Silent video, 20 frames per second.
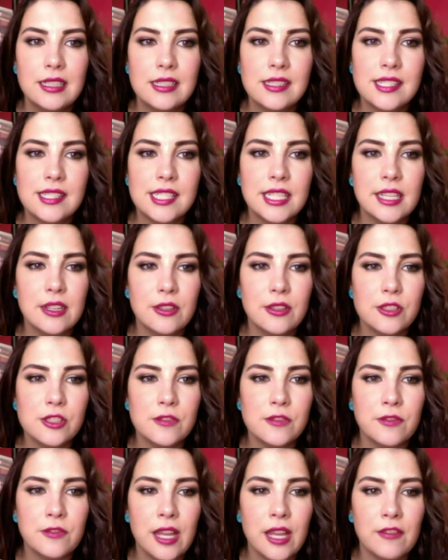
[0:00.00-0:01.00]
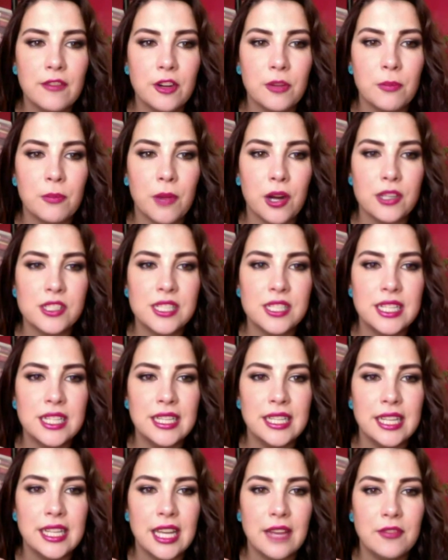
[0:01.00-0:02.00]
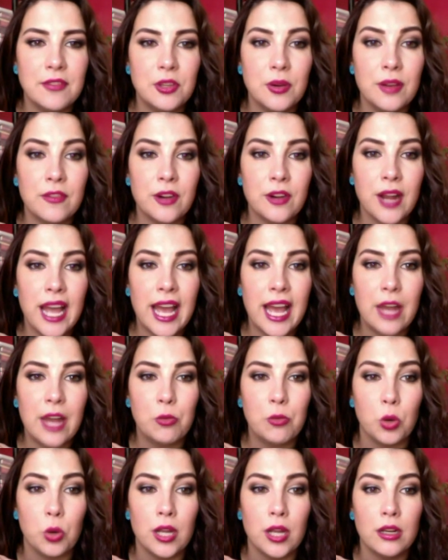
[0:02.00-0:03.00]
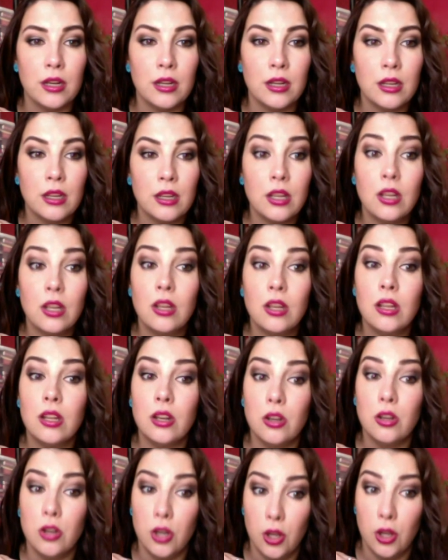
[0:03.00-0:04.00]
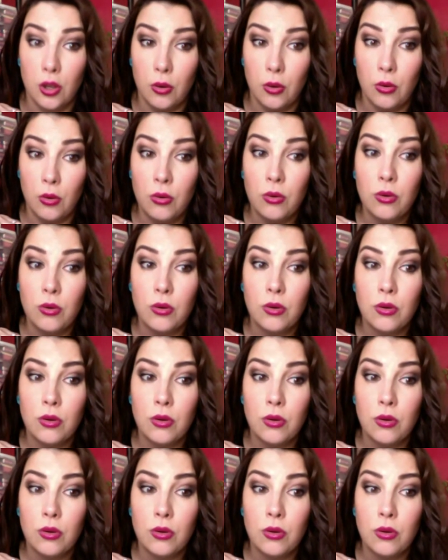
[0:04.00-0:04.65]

Skittles flavored martini. Have you ever had one? No.